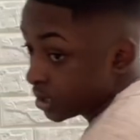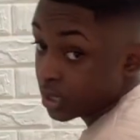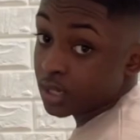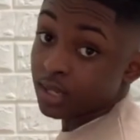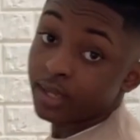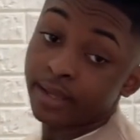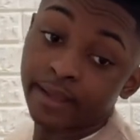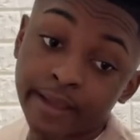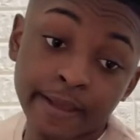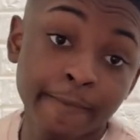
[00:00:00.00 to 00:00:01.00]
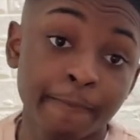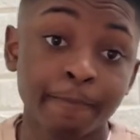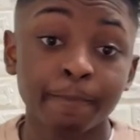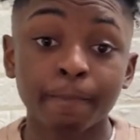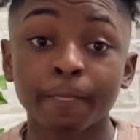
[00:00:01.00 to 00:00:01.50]
And
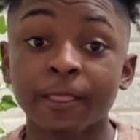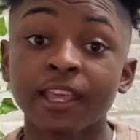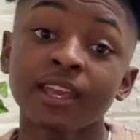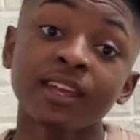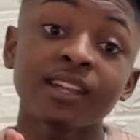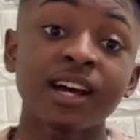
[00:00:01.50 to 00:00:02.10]
yeah,